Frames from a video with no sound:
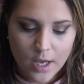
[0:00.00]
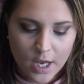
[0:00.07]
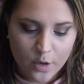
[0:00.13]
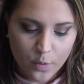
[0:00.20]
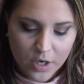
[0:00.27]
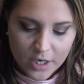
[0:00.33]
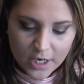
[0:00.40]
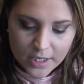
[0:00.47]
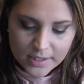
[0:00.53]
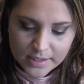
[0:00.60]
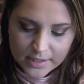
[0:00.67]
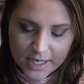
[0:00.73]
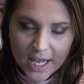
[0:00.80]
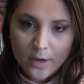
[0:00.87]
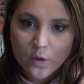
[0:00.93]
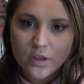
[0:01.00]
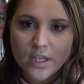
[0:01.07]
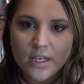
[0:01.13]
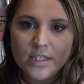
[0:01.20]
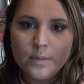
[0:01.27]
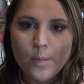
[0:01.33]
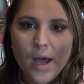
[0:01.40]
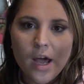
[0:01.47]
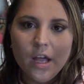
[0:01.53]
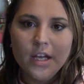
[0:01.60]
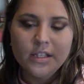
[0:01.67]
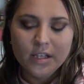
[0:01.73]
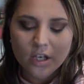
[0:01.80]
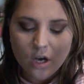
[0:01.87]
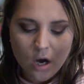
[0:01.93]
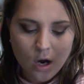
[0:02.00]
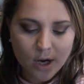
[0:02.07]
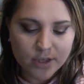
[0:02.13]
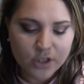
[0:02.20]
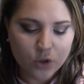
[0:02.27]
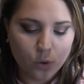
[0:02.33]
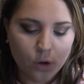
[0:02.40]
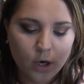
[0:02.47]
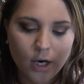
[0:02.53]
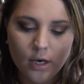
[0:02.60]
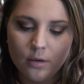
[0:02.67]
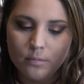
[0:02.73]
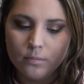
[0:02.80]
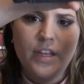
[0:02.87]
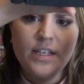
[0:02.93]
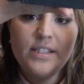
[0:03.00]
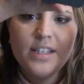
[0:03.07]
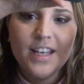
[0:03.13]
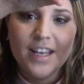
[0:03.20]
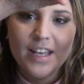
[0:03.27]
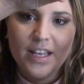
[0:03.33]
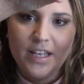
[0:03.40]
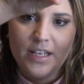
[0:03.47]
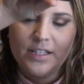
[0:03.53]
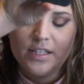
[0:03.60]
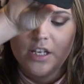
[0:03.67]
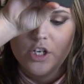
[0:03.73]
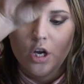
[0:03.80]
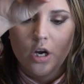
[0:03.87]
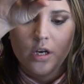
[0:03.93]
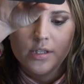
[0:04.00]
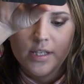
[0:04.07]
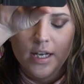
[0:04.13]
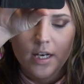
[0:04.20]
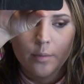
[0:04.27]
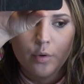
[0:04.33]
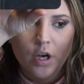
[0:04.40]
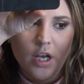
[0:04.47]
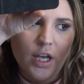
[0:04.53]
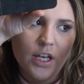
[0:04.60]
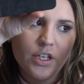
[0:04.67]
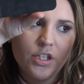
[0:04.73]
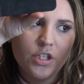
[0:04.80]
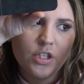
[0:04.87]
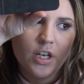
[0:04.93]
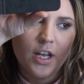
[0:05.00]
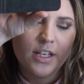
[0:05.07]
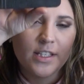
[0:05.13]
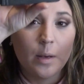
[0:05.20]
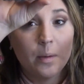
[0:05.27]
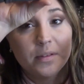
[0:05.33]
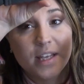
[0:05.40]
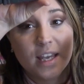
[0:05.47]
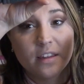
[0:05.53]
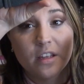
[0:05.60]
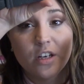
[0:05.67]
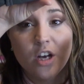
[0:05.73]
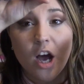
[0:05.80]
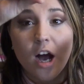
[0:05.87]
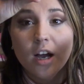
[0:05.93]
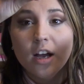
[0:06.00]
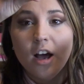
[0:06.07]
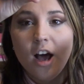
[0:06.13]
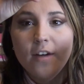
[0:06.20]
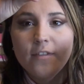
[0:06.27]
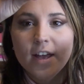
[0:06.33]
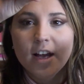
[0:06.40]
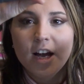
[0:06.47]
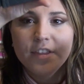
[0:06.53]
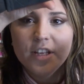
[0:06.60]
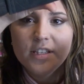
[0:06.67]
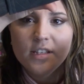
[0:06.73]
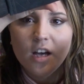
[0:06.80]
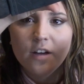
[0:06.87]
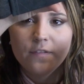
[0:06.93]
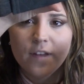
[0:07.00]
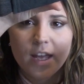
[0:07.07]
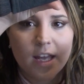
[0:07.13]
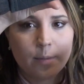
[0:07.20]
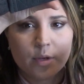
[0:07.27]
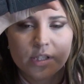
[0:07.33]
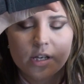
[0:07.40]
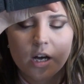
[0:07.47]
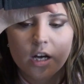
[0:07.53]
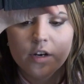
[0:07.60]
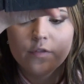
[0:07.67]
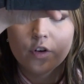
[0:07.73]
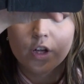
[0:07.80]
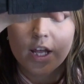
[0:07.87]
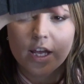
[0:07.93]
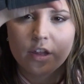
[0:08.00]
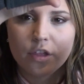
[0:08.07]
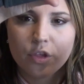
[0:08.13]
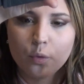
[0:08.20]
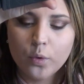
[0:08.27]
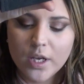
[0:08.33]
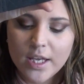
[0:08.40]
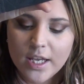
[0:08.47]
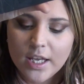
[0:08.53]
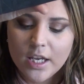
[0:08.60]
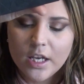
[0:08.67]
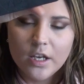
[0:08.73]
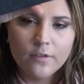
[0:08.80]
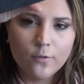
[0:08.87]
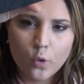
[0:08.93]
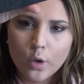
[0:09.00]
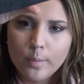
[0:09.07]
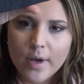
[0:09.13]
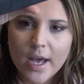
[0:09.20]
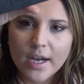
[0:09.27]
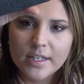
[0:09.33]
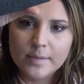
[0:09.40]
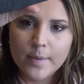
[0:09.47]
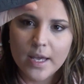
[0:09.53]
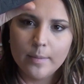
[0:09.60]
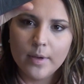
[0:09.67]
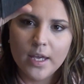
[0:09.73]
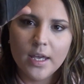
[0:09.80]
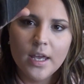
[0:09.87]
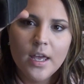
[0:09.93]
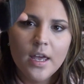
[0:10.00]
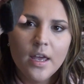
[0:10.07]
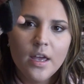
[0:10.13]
And we're going to stay with this palette to contour. This is a NARS Ita brush, so it's like the knockoff. I got this off Amazon for like $3-4 bucks maybe,